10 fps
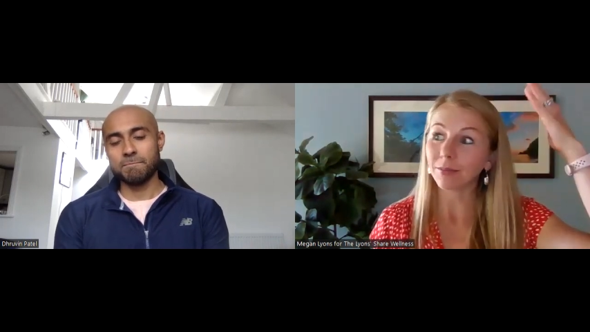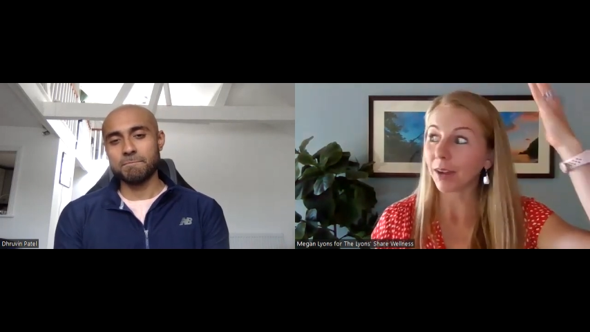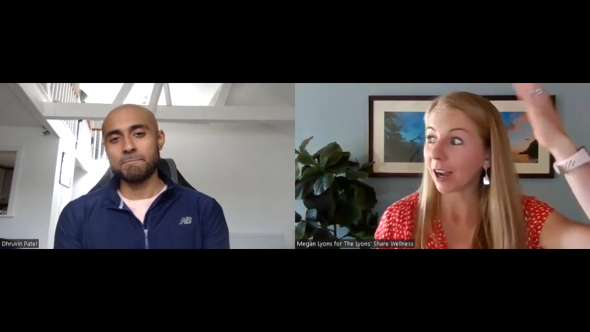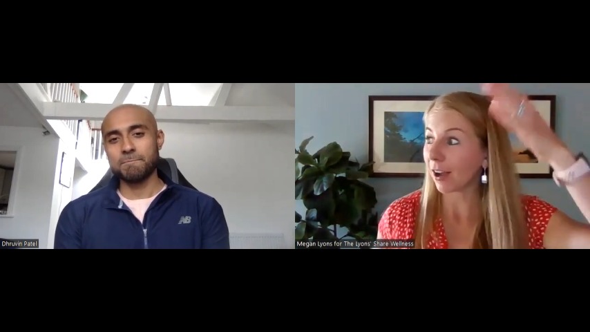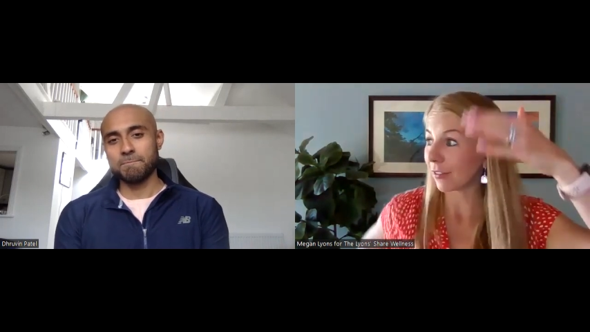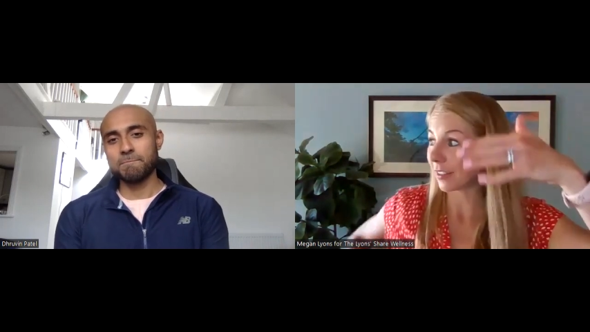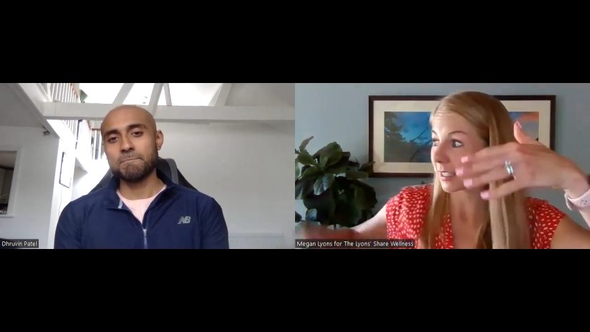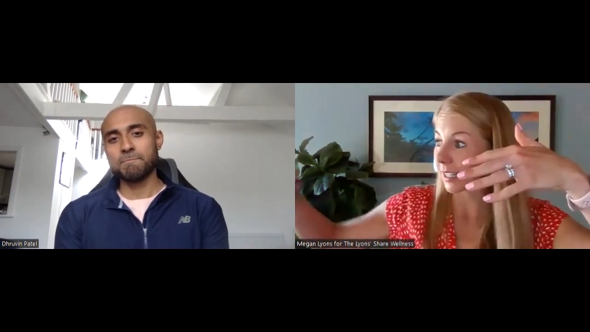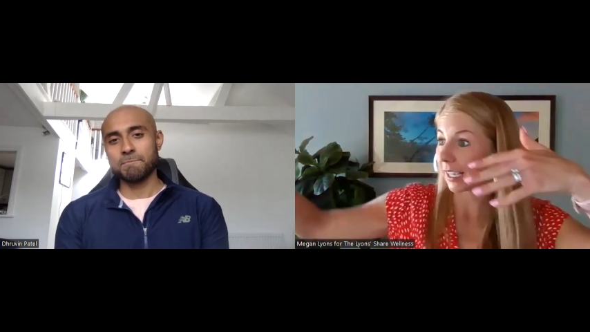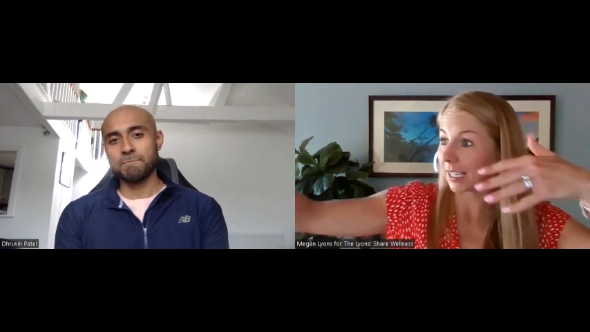Speaker 1: My office,
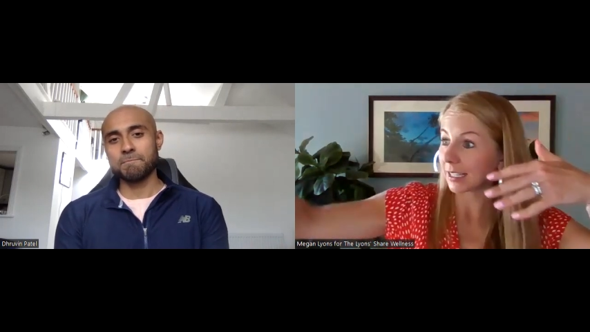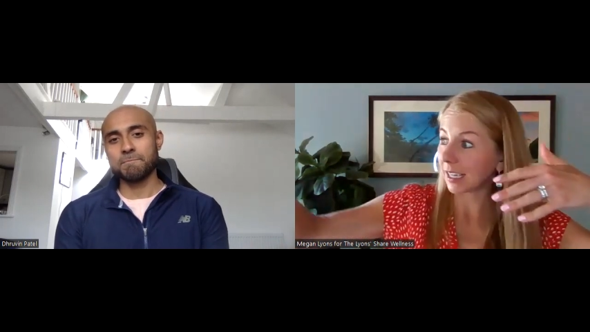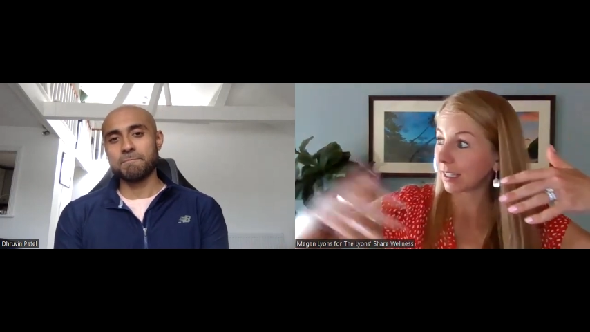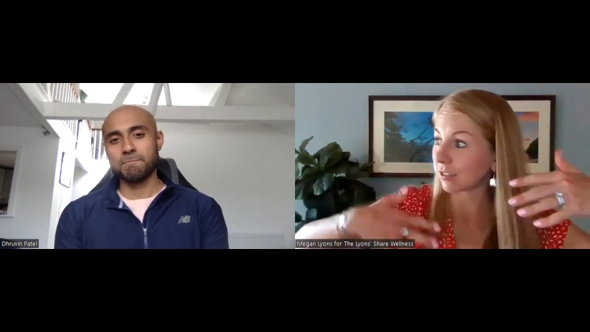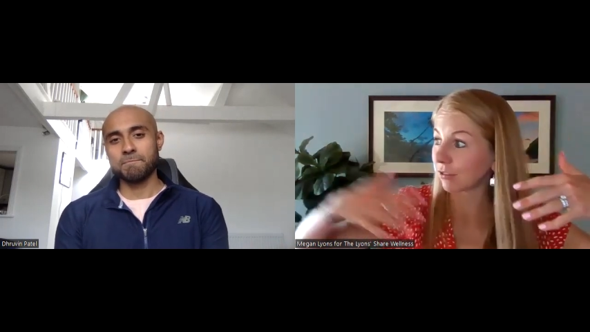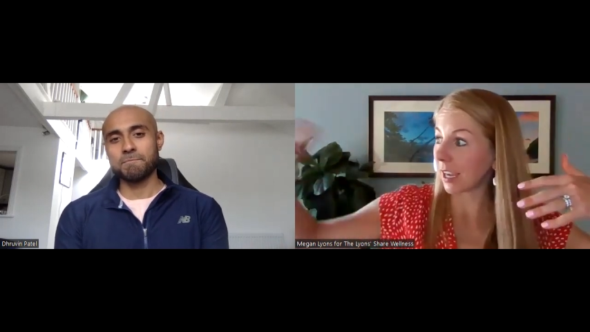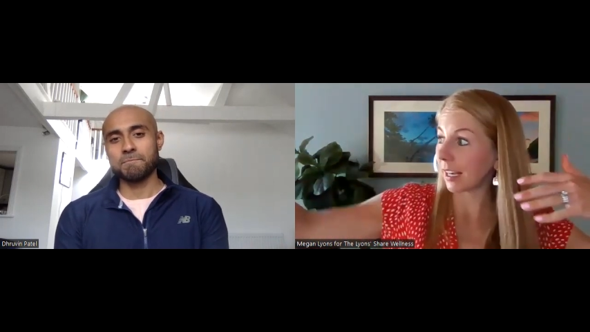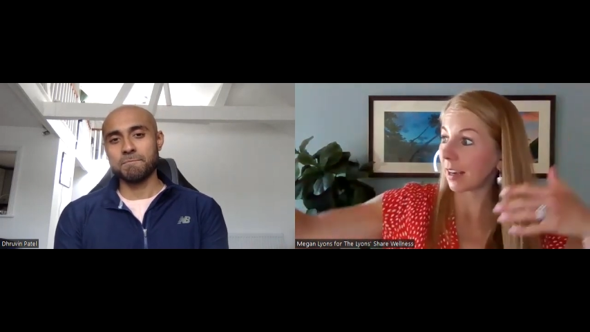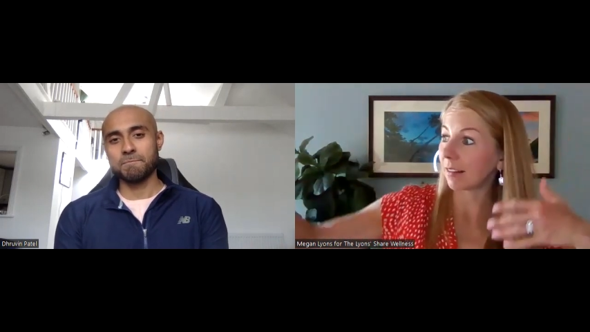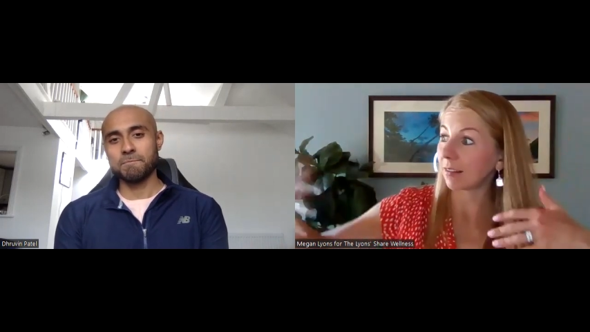like I said, it's right
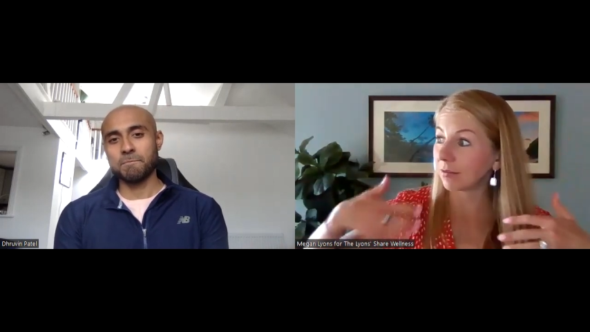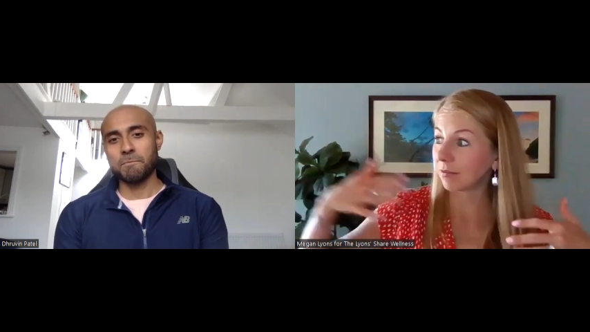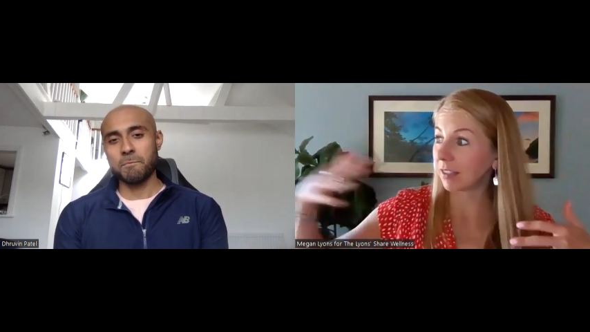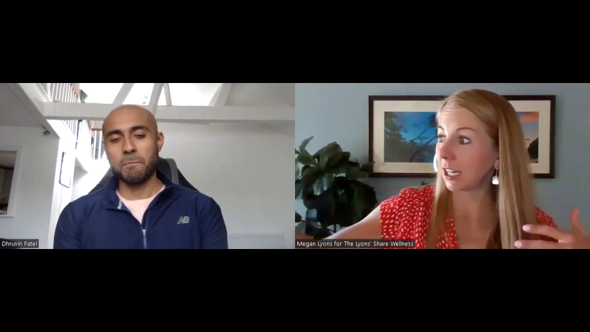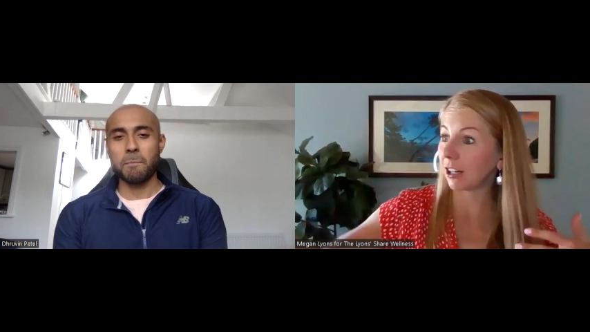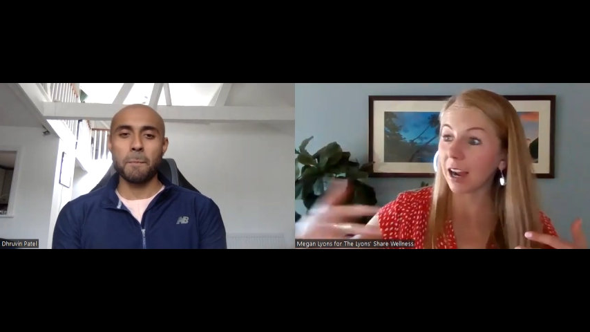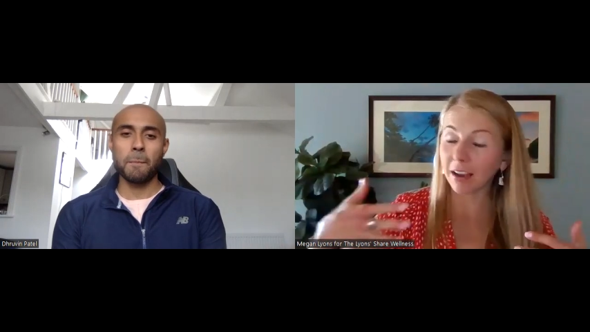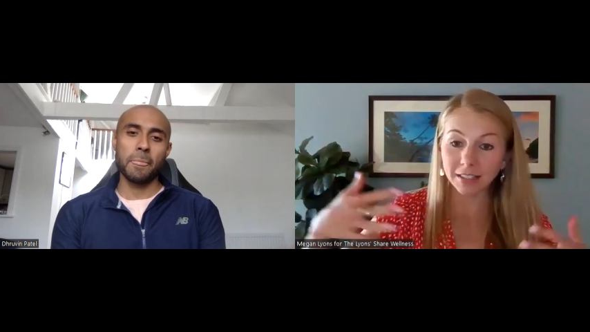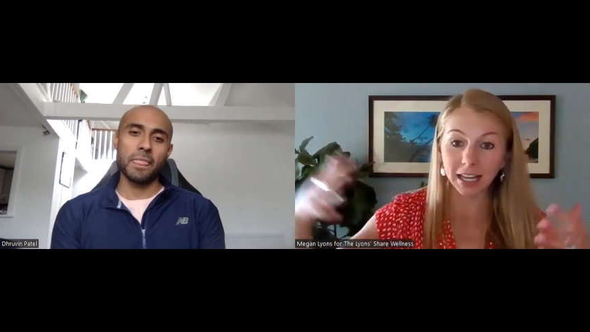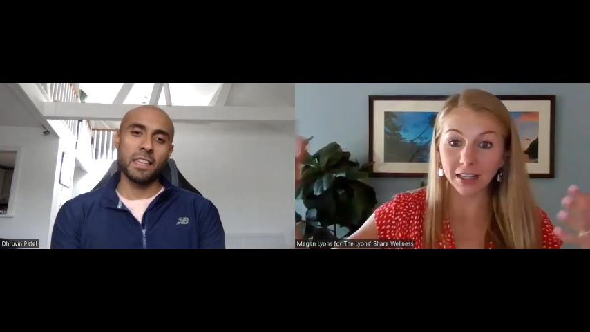near
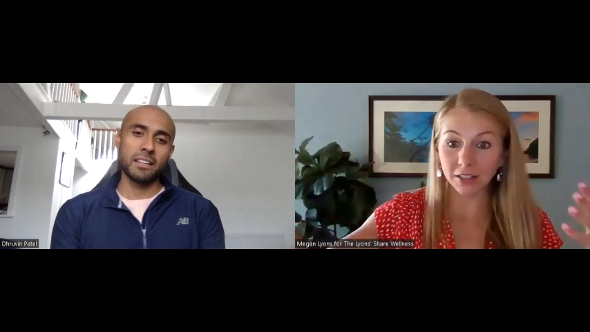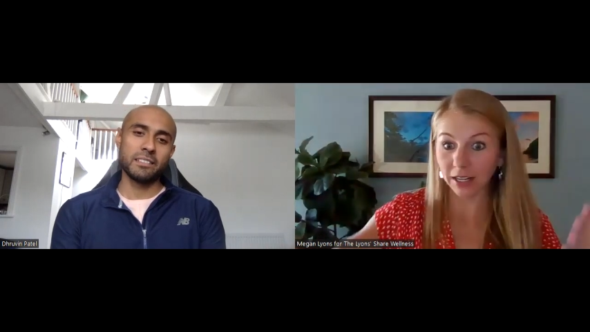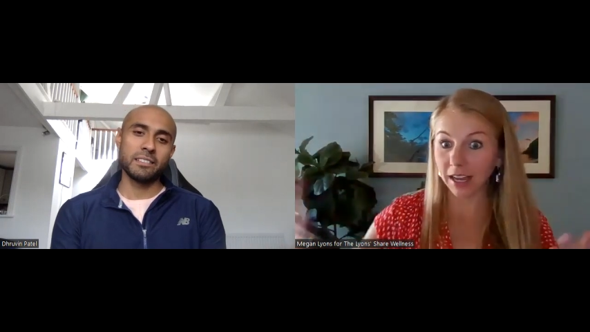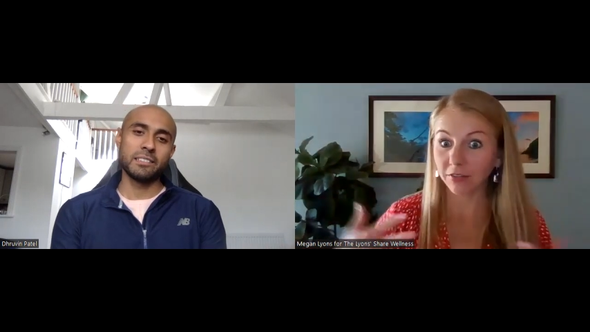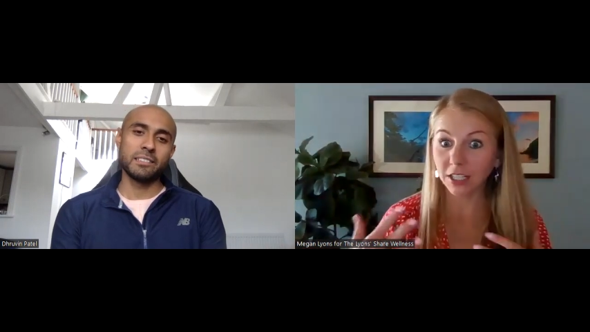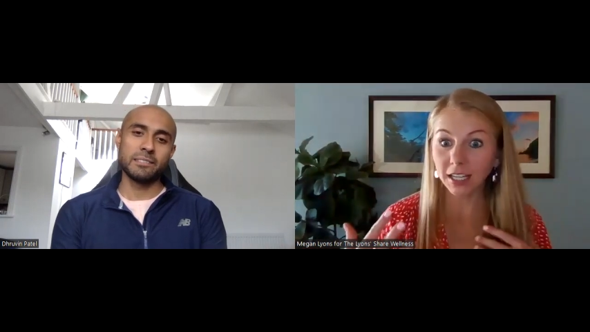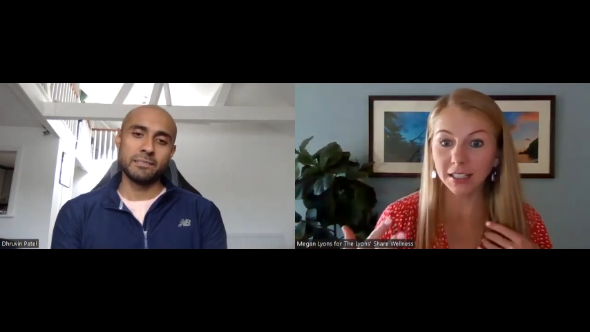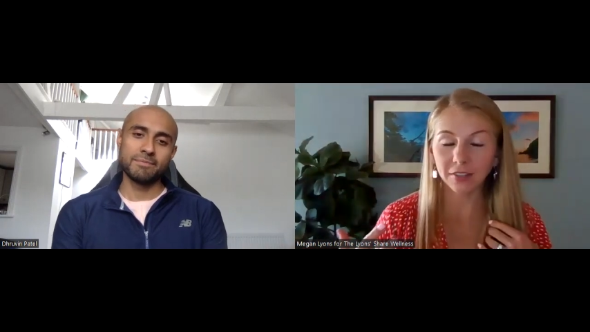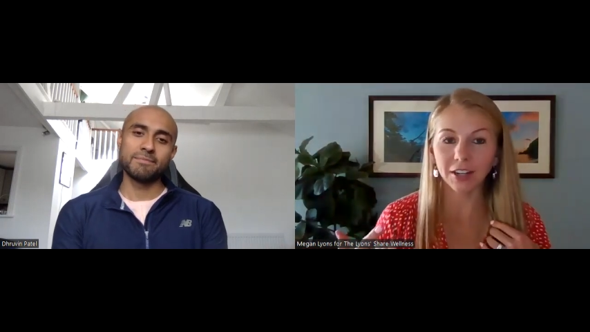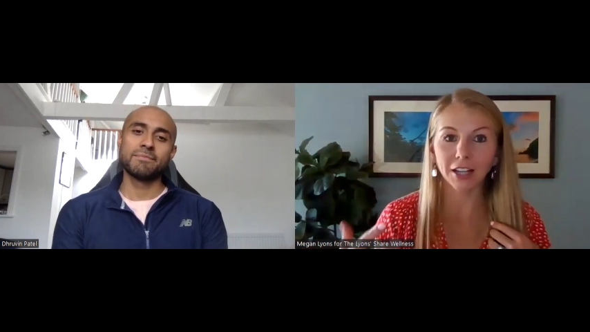outside. So I have
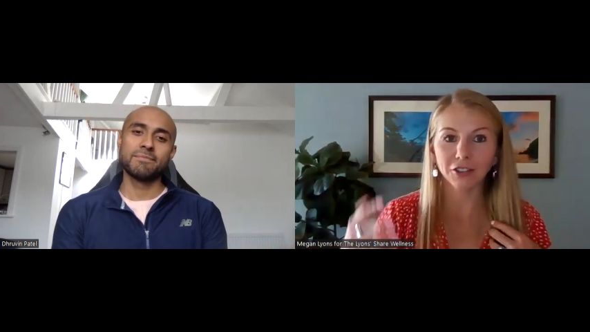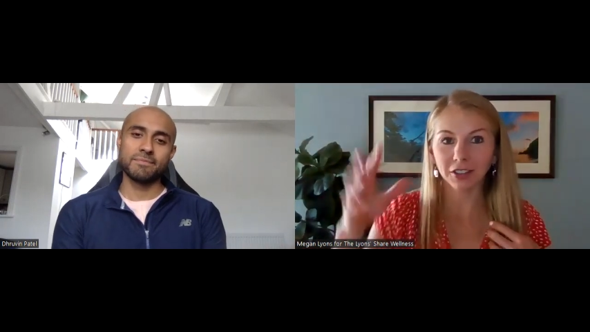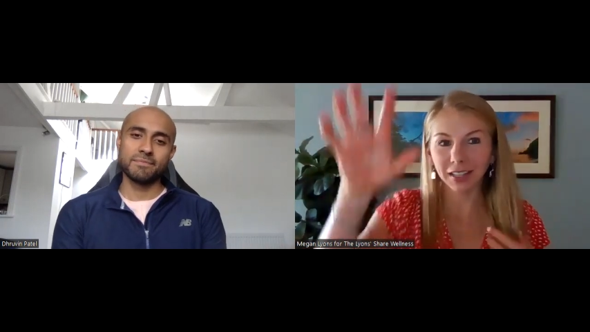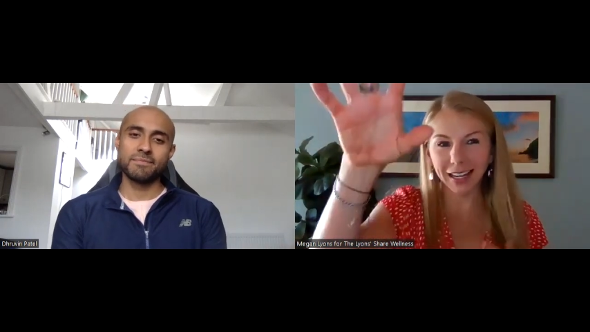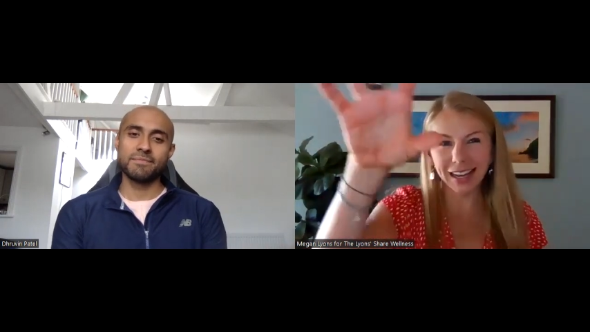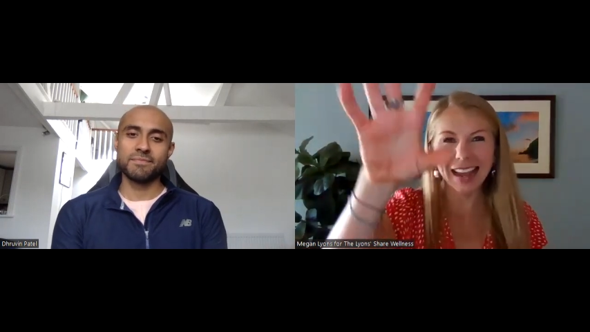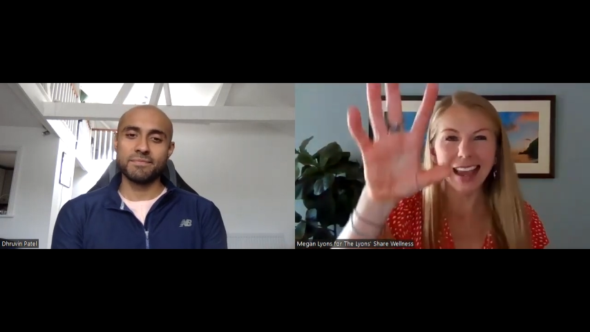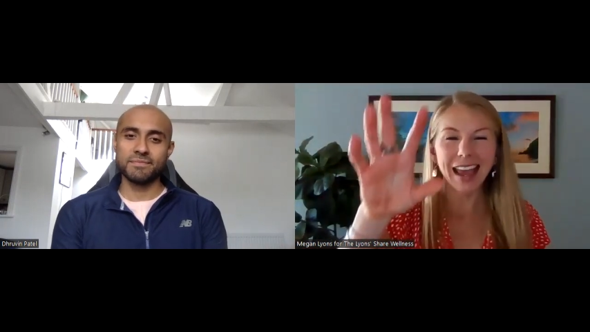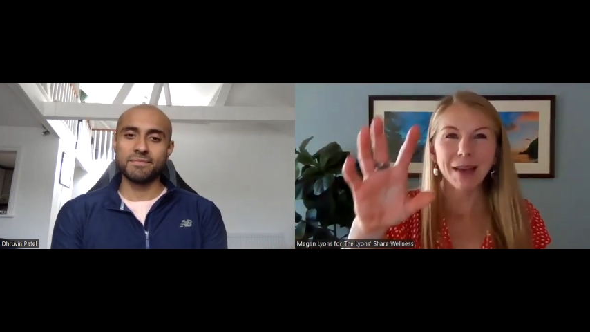tons of natural light.